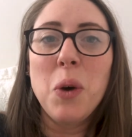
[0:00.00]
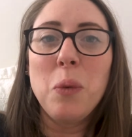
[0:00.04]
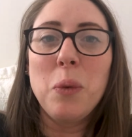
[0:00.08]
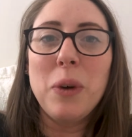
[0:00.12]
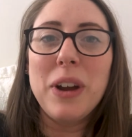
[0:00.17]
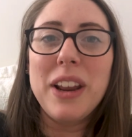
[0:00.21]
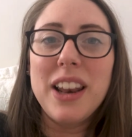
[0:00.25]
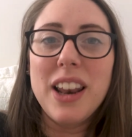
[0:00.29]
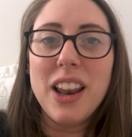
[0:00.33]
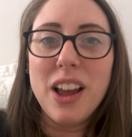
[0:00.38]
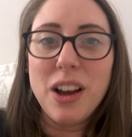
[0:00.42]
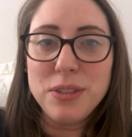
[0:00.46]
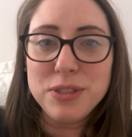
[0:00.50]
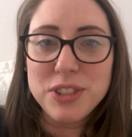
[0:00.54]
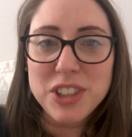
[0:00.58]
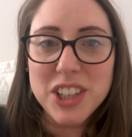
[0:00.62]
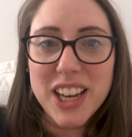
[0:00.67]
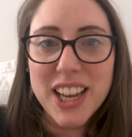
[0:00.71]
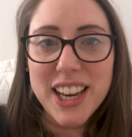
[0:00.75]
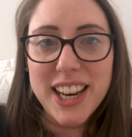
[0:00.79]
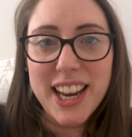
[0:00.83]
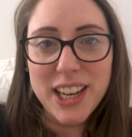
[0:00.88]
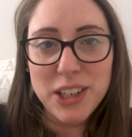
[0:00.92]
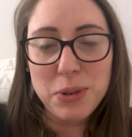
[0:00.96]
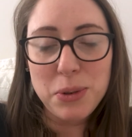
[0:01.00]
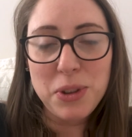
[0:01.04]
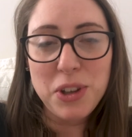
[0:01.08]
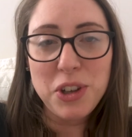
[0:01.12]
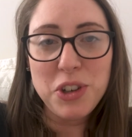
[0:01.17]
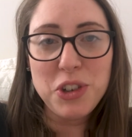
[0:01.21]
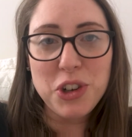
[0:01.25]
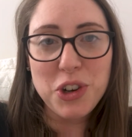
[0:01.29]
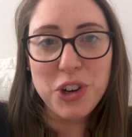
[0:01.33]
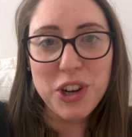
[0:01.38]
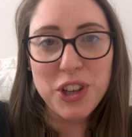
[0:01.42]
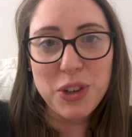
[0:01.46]
We love to connect with you
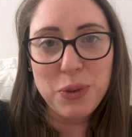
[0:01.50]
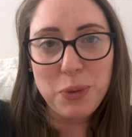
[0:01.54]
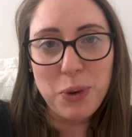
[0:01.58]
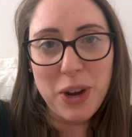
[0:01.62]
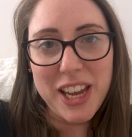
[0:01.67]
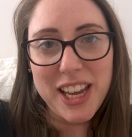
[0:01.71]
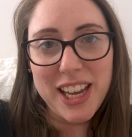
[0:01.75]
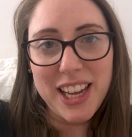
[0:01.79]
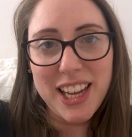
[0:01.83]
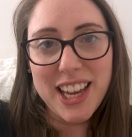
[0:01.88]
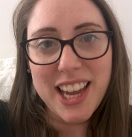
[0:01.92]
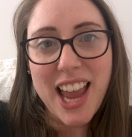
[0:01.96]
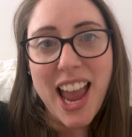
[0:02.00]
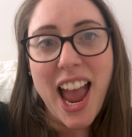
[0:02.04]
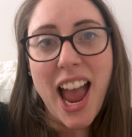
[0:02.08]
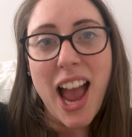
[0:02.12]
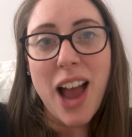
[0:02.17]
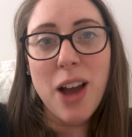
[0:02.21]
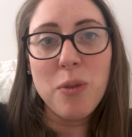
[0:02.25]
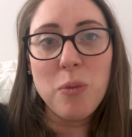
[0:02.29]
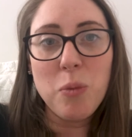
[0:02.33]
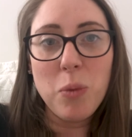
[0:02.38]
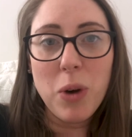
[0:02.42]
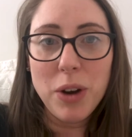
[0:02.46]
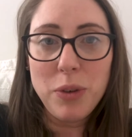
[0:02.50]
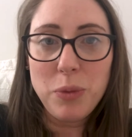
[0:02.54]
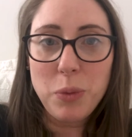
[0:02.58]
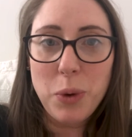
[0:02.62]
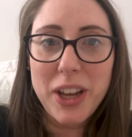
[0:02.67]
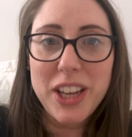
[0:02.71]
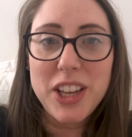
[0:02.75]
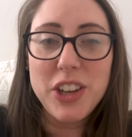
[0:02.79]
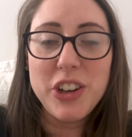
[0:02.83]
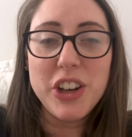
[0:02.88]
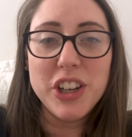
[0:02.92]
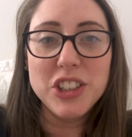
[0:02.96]
during the week, and one
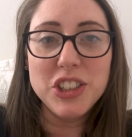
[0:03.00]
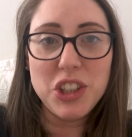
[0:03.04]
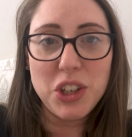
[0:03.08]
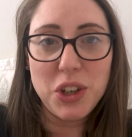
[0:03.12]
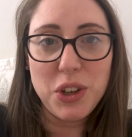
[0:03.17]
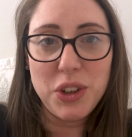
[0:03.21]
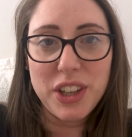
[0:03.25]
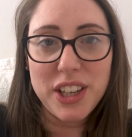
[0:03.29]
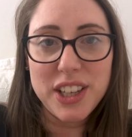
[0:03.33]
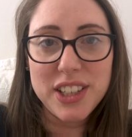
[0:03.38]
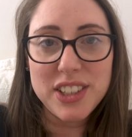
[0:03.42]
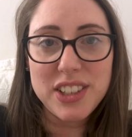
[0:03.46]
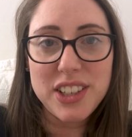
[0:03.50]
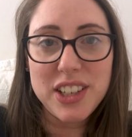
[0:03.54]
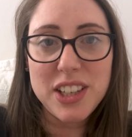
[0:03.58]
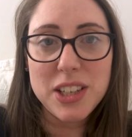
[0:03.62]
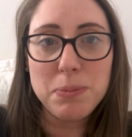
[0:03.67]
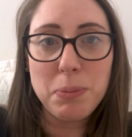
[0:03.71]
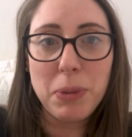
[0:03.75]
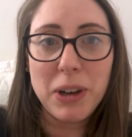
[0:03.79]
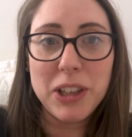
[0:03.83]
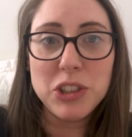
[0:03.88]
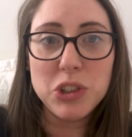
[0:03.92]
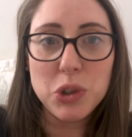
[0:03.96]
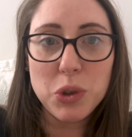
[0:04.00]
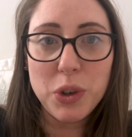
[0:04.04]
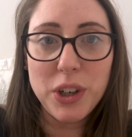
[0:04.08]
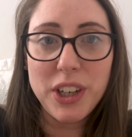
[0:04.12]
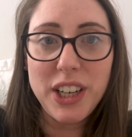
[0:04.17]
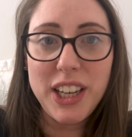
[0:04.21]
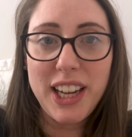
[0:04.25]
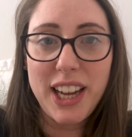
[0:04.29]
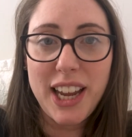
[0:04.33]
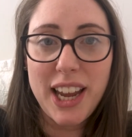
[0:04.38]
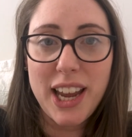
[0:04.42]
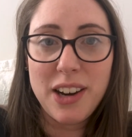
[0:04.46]
way you can do this is by
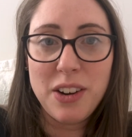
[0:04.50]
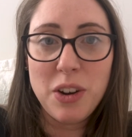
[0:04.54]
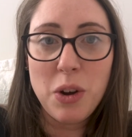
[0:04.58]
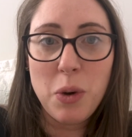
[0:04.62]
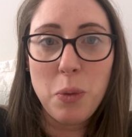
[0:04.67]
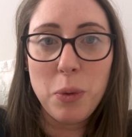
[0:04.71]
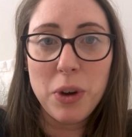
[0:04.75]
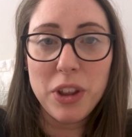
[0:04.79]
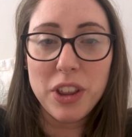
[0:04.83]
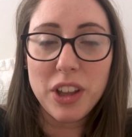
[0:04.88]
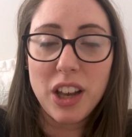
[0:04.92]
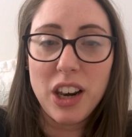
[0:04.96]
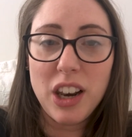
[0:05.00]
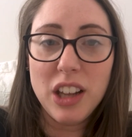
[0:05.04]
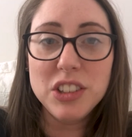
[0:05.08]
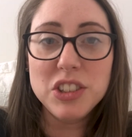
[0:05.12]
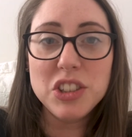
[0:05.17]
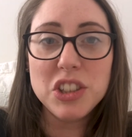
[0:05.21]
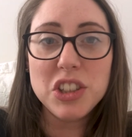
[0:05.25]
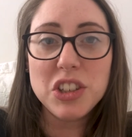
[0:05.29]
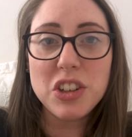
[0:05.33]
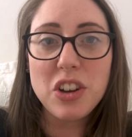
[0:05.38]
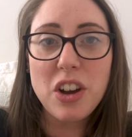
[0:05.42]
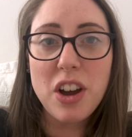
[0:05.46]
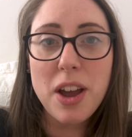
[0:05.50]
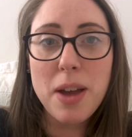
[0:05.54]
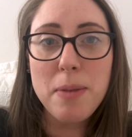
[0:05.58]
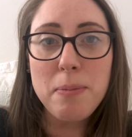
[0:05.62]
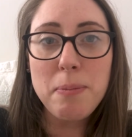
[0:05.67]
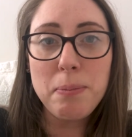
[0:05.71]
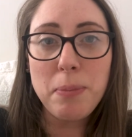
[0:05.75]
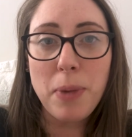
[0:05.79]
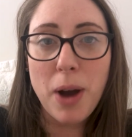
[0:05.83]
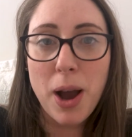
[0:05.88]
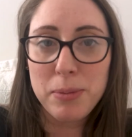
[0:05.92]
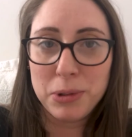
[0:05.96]
joining in with our
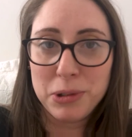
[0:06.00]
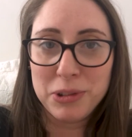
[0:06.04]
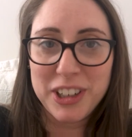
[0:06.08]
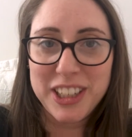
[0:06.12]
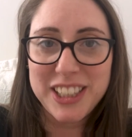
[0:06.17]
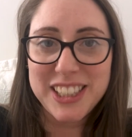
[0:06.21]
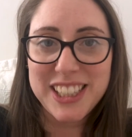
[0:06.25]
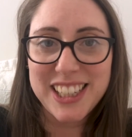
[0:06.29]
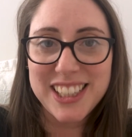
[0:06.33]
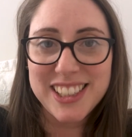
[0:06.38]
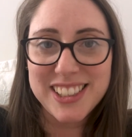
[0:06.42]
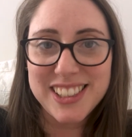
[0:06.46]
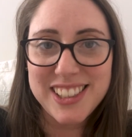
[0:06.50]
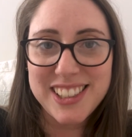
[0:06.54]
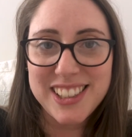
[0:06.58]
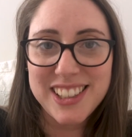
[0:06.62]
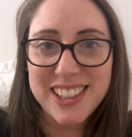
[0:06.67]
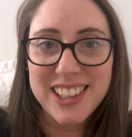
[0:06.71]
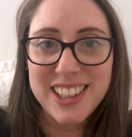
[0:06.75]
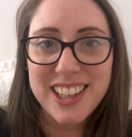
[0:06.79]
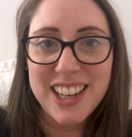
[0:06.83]
lunchtime Bible readings.